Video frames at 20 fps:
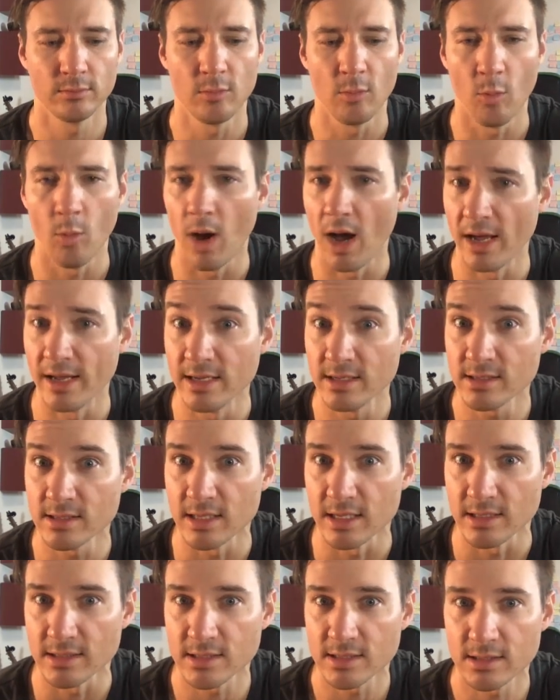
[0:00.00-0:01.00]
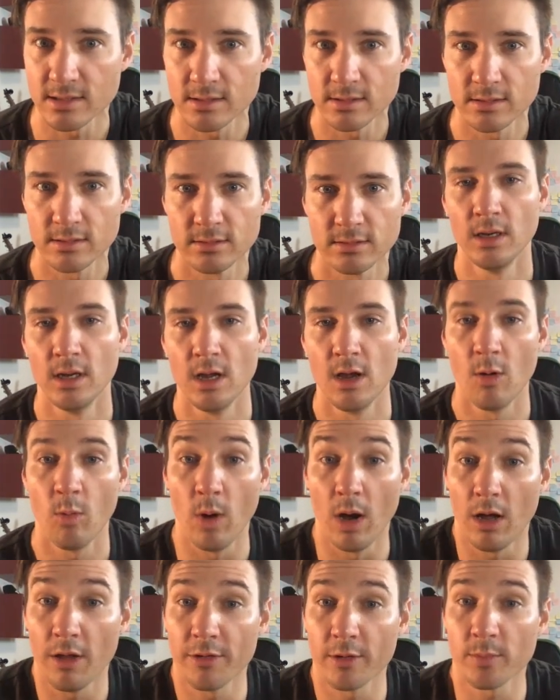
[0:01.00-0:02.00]
Why is this?
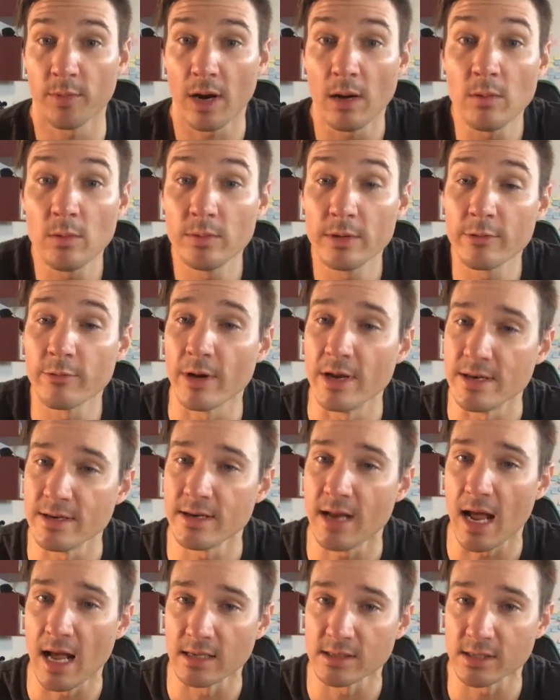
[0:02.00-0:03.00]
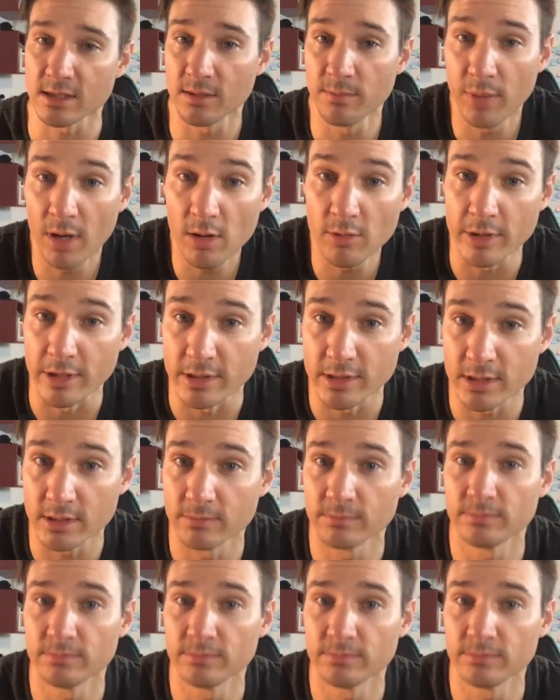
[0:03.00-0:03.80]
Well, they're probably written as a component,